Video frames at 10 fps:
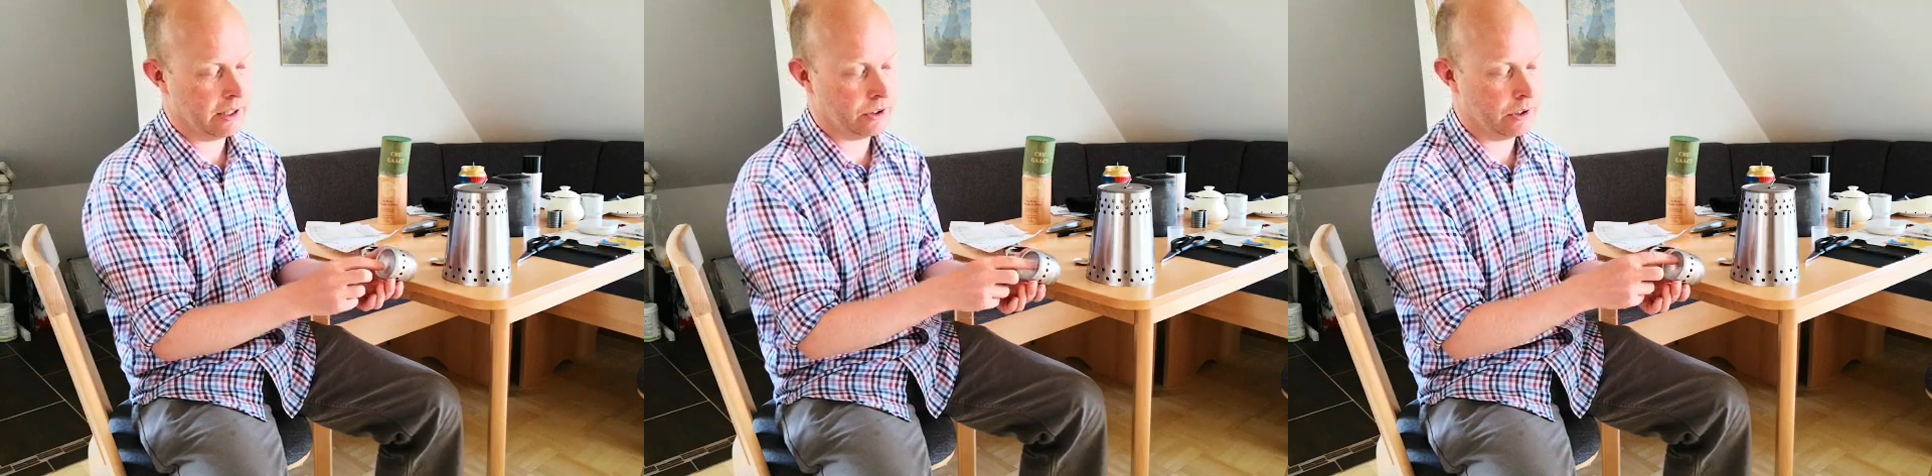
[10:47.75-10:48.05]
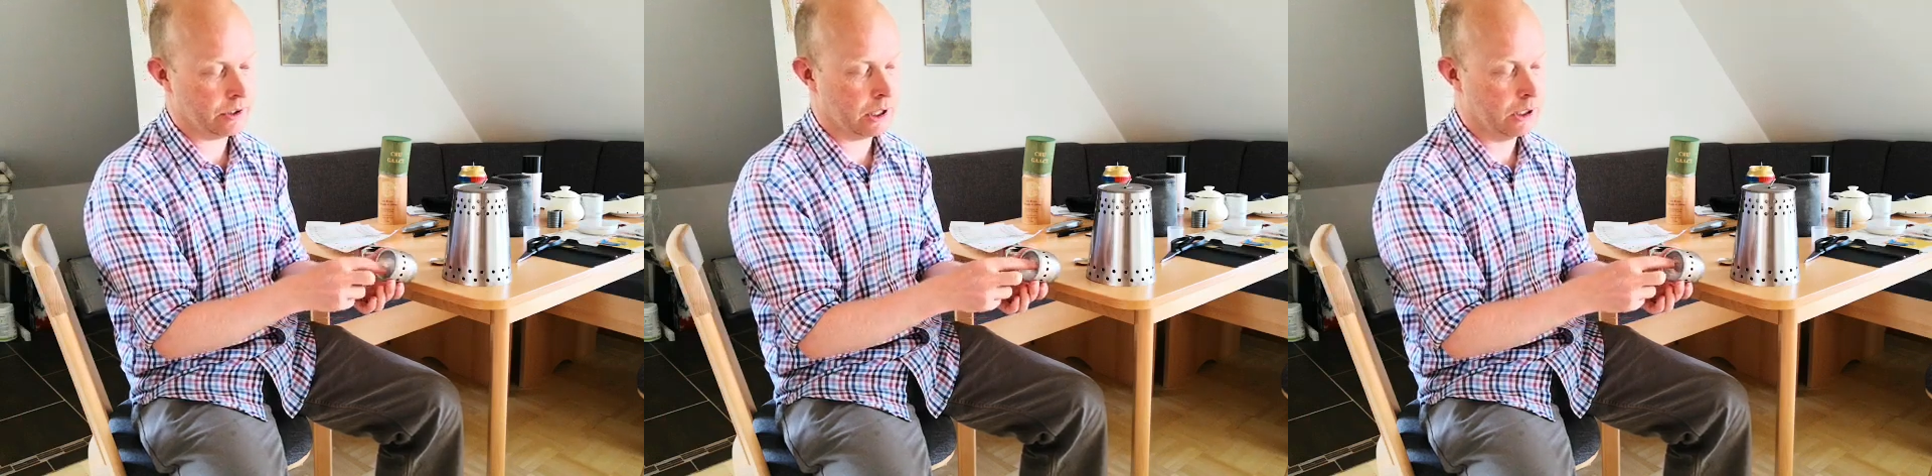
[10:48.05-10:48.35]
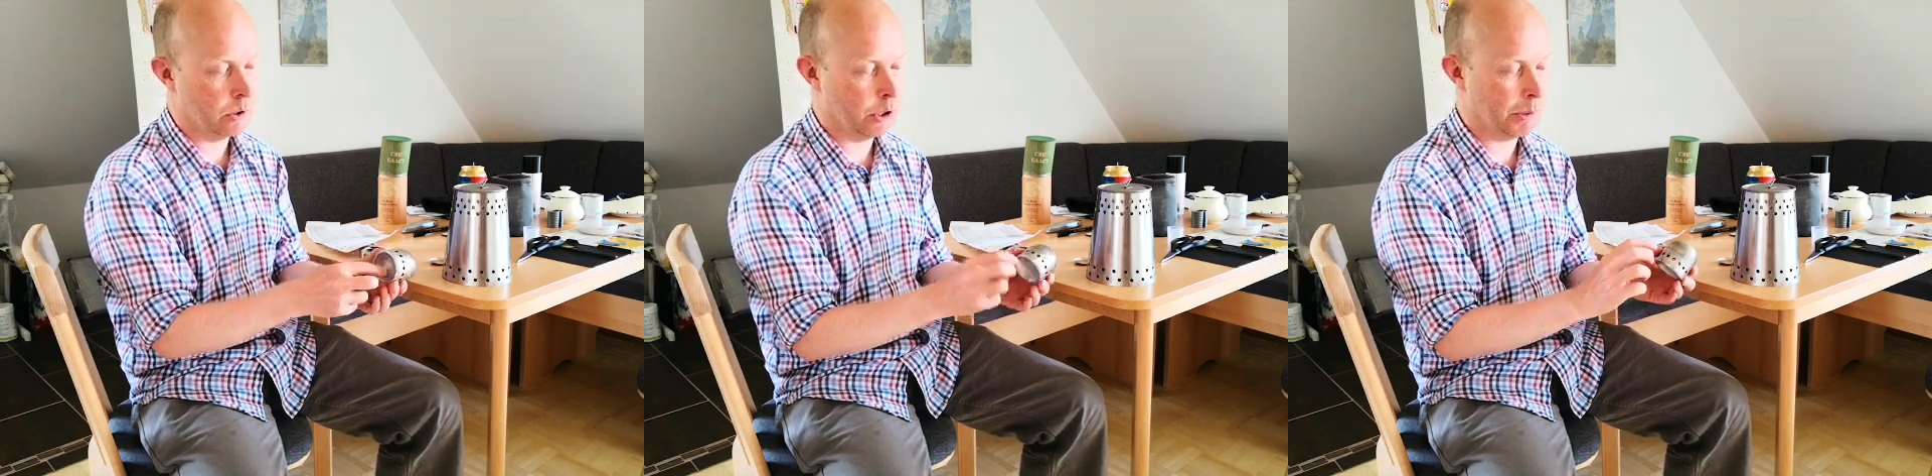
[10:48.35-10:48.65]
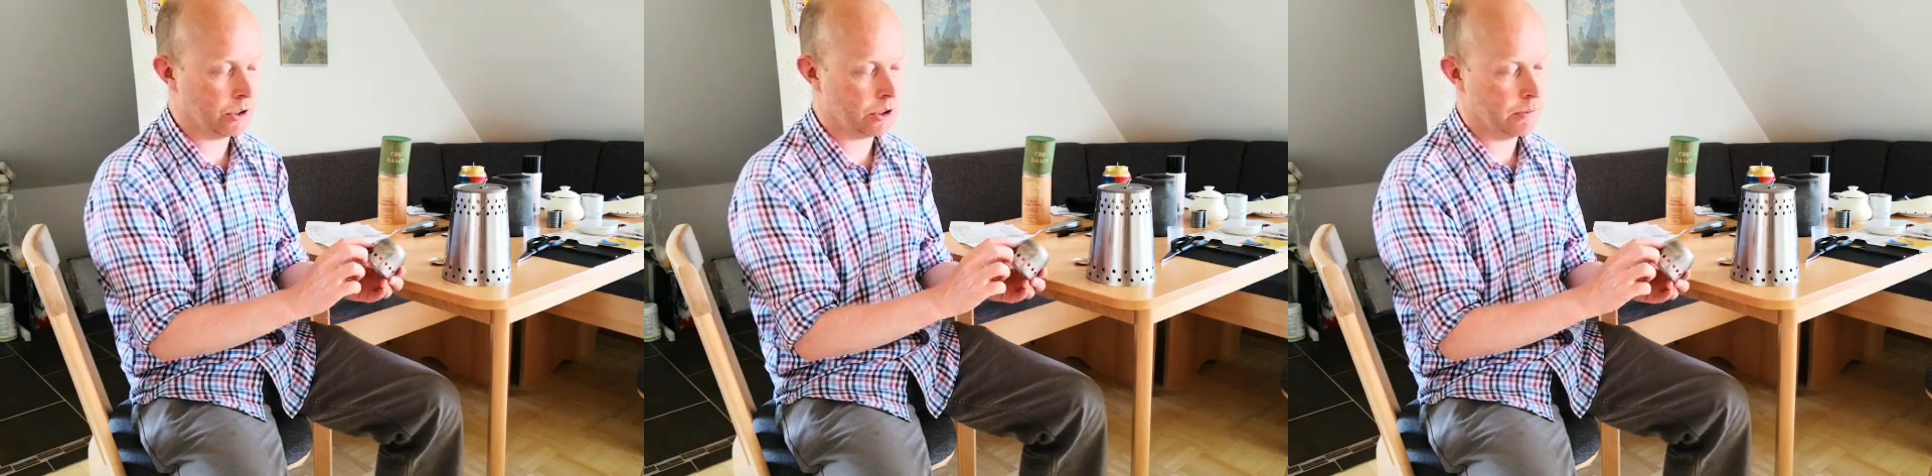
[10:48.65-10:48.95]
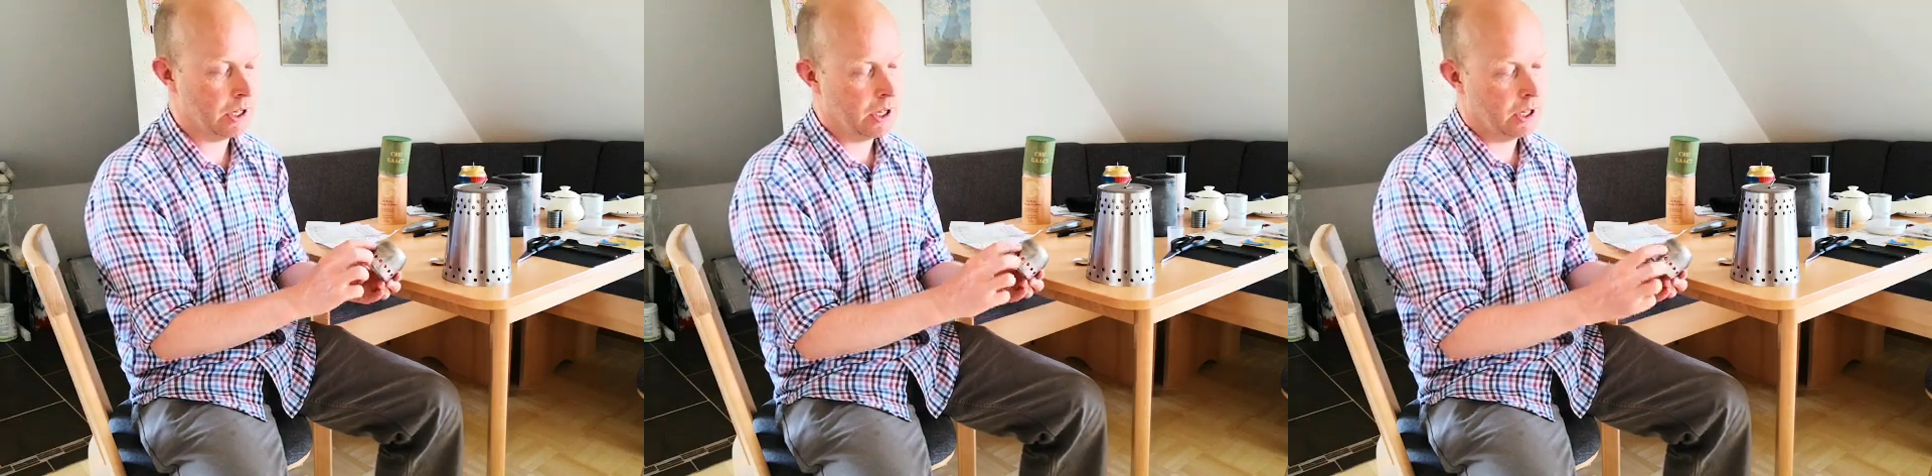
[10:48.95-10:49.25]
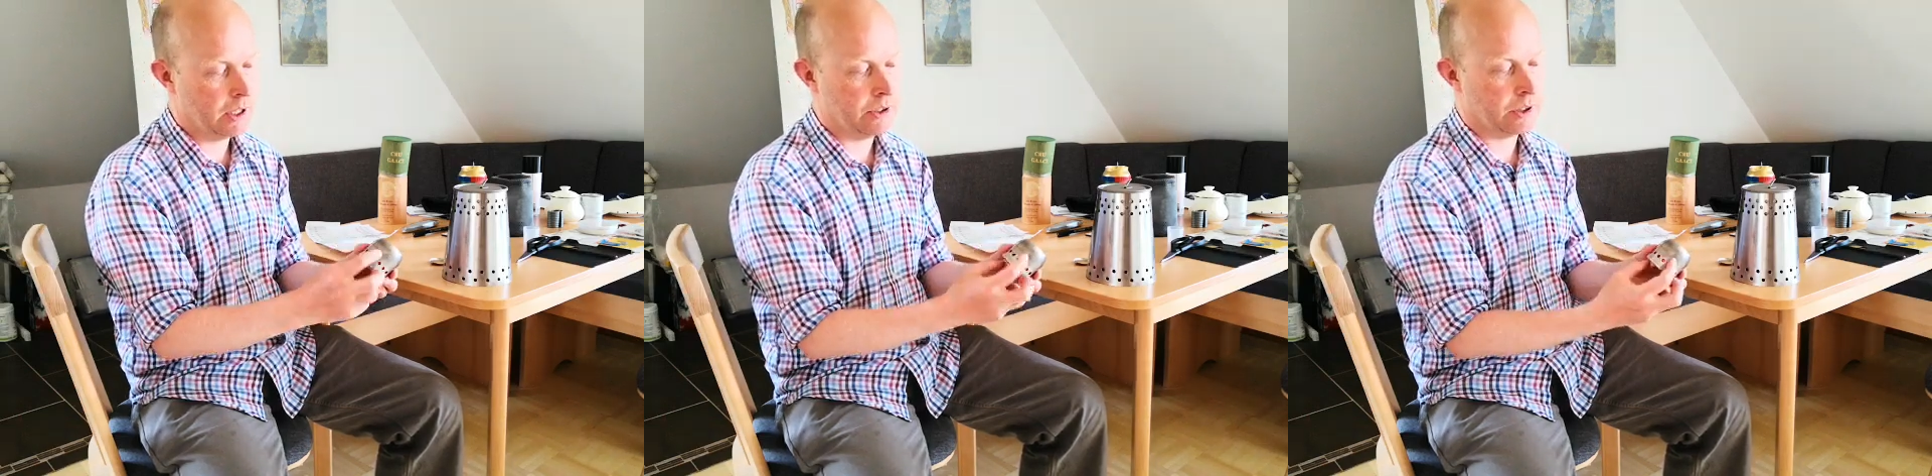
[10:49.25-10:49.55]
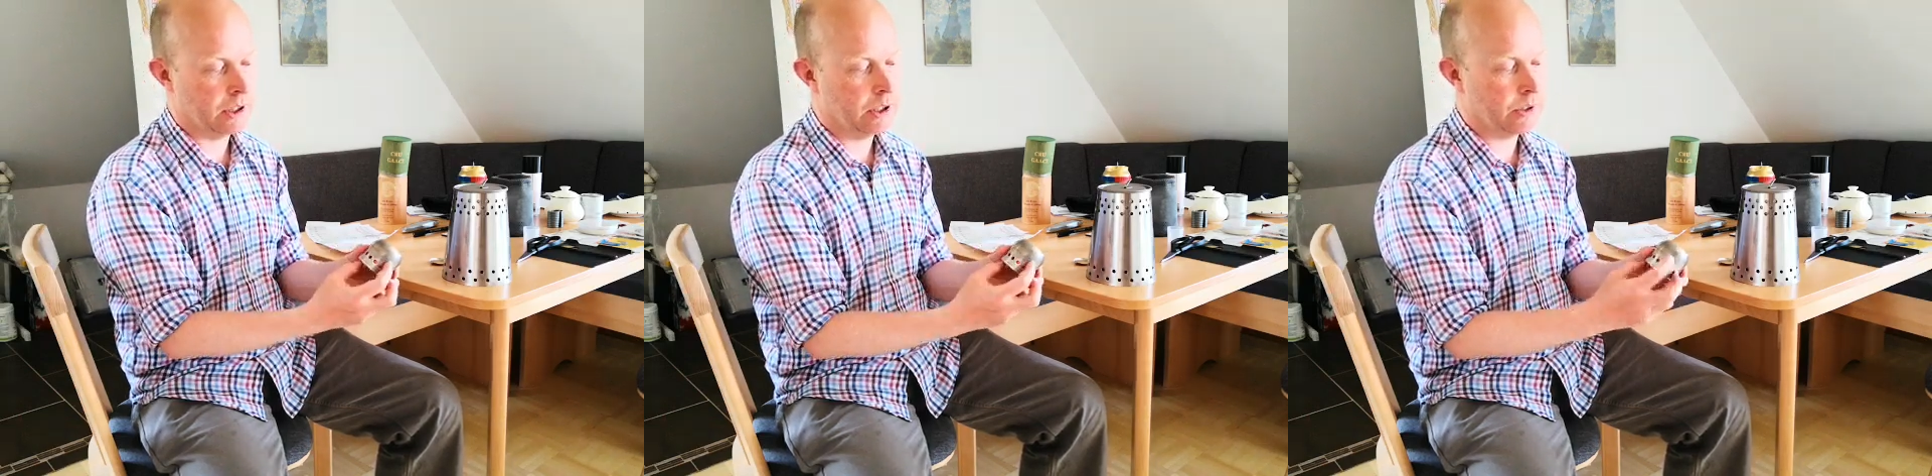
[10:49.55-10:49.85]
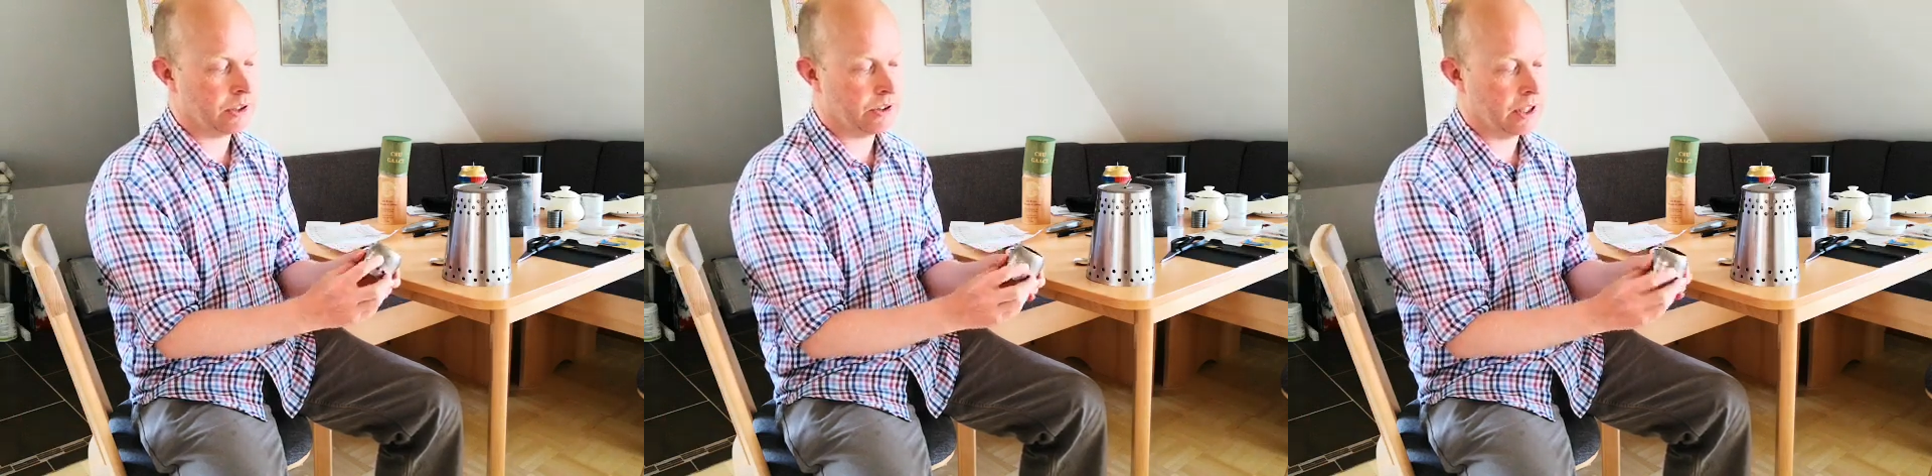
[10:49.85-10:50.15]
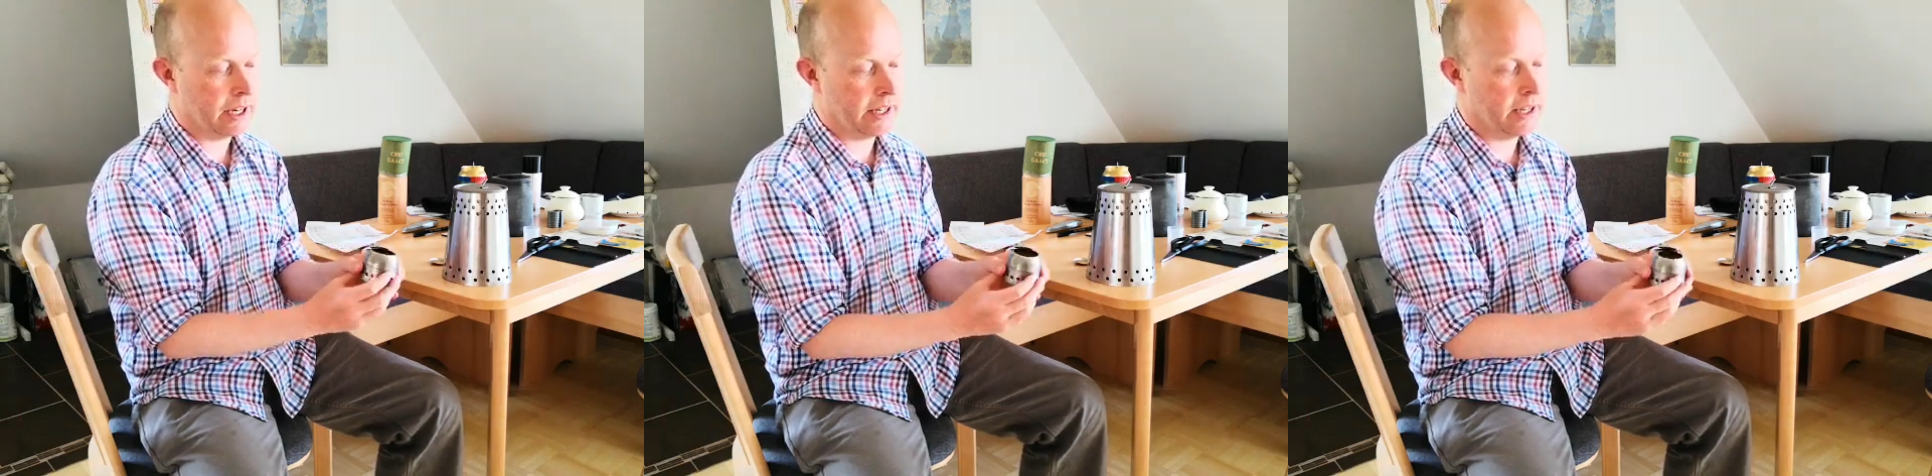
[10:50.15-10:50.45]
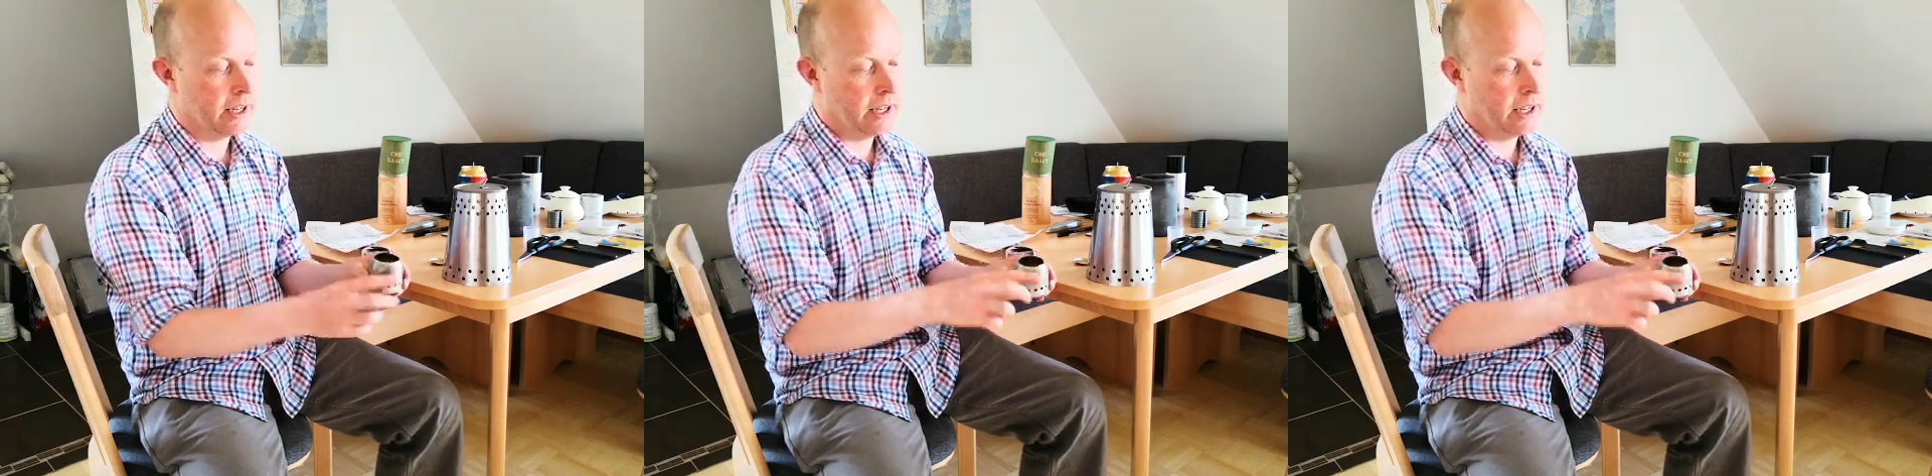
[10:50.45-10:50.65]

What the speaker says: So there's glue on the bottom and there's glue at the side.